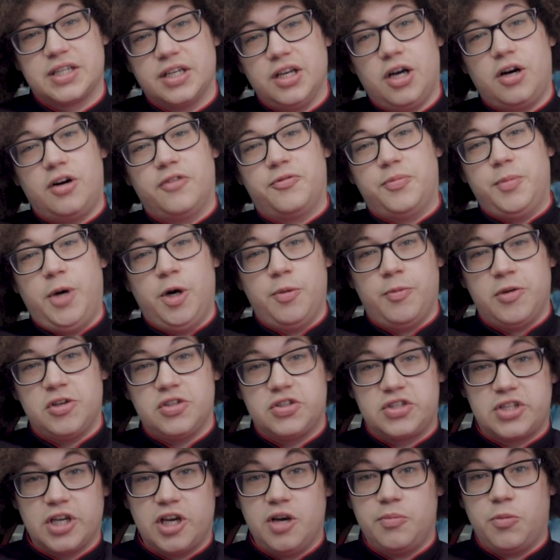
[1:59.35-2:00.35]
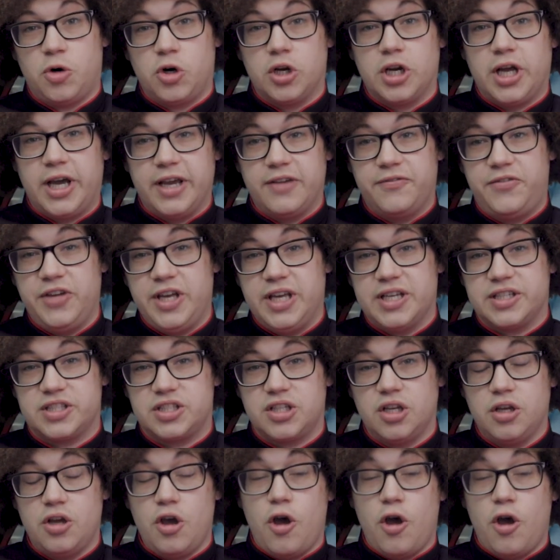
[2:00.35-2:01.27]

a lot of moments that are more like this.